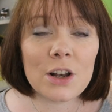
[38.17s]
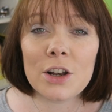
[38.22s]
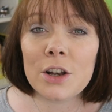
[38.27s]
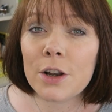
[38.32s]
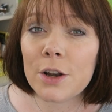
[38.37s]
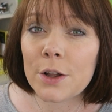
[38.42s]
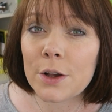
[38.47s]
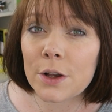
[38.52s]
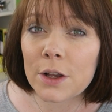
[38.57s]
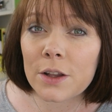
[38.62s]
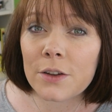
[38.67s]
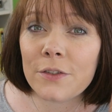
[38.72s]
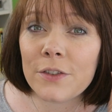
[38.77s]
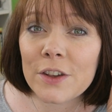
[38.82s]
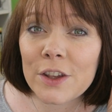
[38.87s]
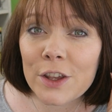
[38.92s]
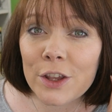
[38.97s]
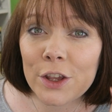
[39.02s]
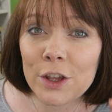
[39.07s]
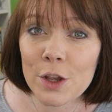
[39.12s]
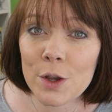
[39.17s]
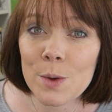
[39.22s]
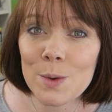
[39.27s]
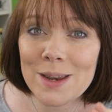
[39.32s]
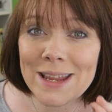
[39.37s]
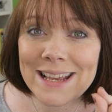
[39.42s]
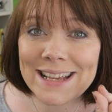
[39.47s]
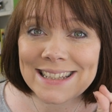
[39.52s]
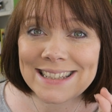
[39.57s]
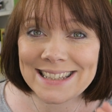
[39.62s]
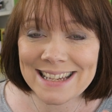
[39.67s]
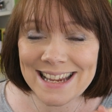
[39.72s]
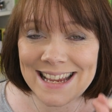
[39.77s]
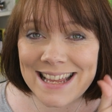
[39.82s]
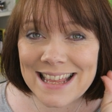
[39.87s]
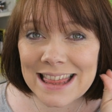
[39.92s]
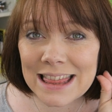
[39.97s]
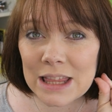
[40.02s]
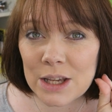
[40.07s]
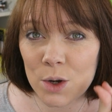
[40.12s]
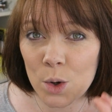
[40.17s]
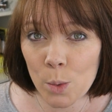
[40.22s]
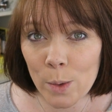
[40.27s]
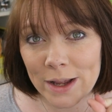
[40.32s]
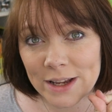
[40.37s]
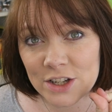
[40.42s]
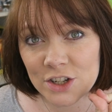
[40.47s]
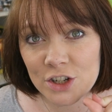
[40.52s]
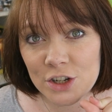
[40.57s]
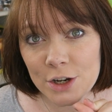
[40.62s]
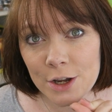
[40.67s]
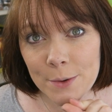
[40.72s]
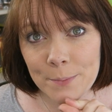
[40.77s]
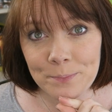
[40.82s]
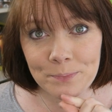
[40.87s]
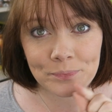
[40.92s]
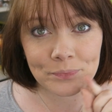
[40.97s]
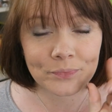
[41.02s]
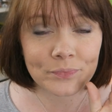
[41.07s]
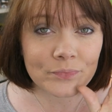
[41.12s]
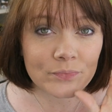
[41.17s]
Look for units in the question.